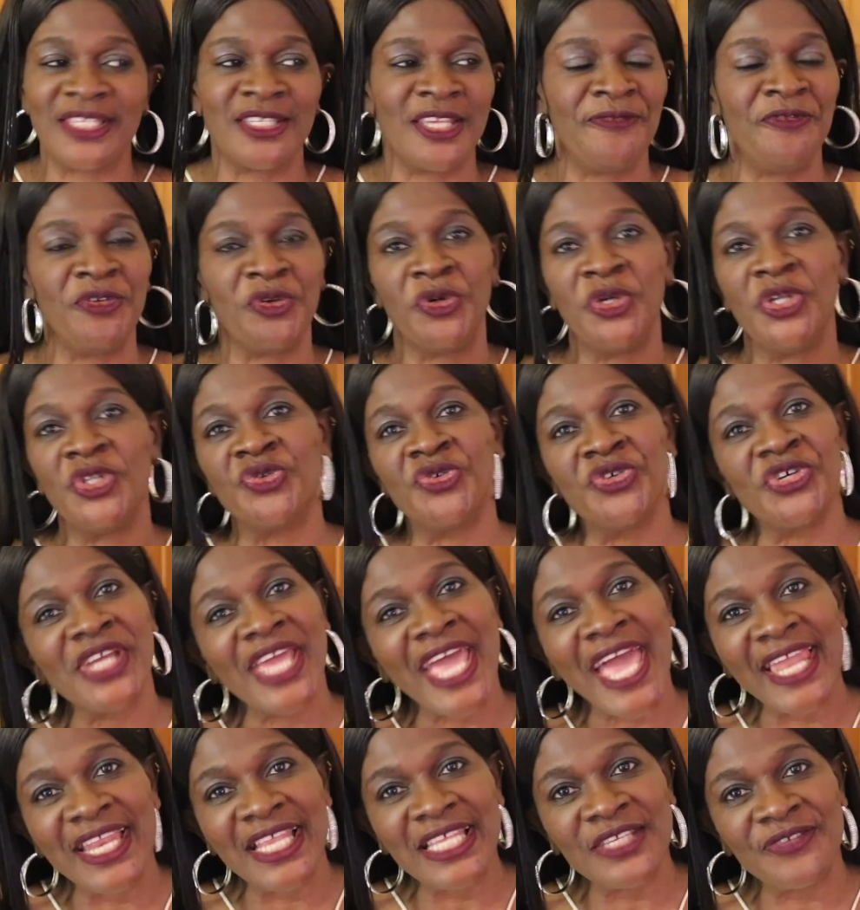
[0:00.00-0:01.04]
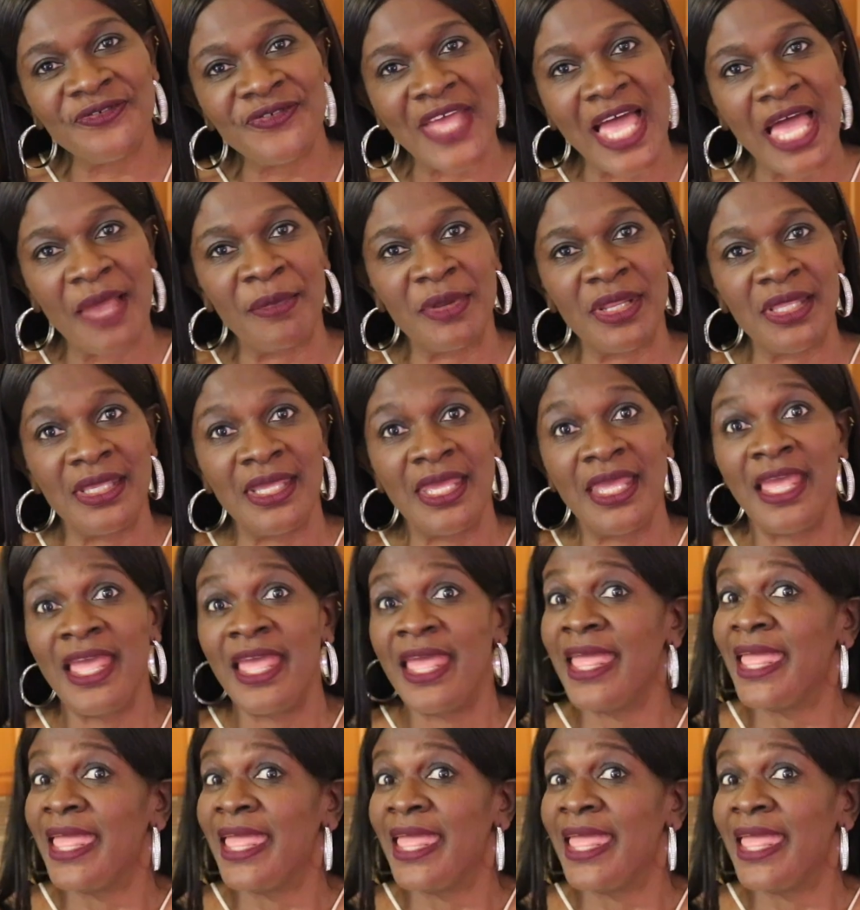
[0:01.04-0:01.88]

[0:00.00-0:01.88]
So if you're going to a Guyanese family